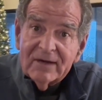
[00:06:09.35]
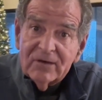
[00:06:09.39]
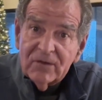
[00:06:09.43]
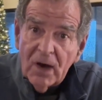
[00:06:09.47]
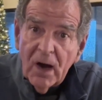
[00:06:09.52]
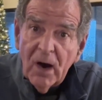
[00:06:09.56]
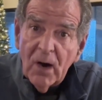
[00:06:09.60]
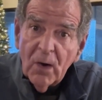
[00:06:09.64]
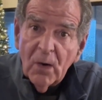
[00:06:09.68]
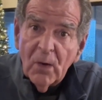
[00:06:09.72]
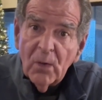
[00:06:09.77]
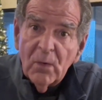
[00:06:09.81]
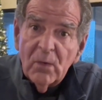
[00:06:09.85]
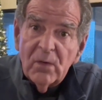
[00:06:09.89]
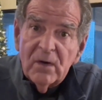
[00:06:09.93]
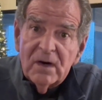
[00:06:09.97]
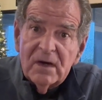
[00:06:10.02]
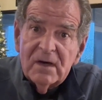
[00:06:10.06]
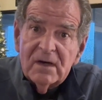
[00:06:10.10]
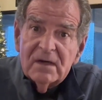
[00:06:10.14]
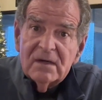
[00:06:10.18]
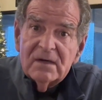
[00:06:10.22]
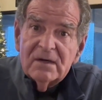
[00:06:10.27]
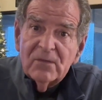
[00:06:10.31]
go
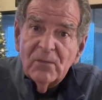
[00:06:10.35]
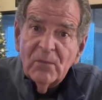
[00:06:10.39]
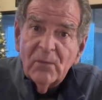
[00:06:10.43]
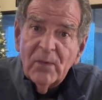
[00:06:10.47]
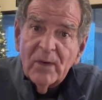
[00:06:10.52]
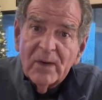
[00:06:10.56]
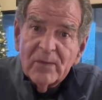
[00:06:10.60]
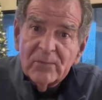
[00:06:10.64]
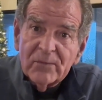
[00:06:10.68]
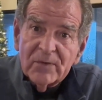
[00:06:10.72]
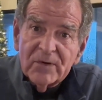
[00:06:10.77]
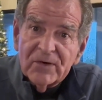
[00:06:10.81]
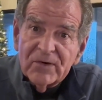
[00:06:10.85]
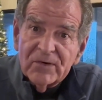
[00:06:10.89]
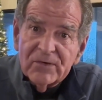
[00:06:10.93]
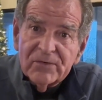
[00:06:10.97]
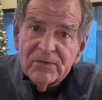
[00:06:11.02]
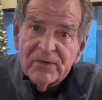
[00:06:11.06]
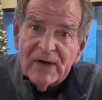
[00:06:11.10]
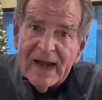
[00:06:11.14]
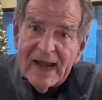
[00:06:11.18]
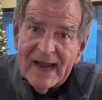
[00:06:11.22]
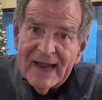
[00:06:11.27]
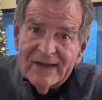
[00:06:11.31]
when
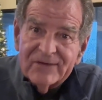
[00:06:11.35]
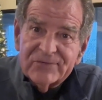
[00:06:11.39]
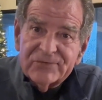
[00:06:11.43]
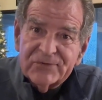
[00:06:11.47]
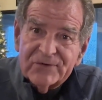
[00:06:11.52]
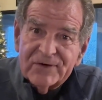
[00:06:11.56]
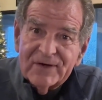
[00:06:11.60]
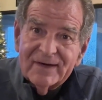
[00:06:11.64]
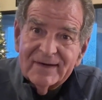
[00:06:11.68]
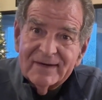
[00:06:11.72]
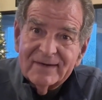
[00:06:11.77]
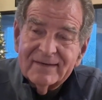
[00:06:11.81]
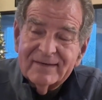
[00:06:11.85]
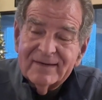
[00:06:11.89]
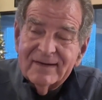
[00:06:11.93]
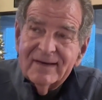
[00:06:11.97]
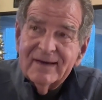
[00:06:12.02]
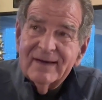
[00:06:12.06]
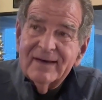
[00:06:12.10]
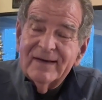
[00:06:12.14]
we're asking,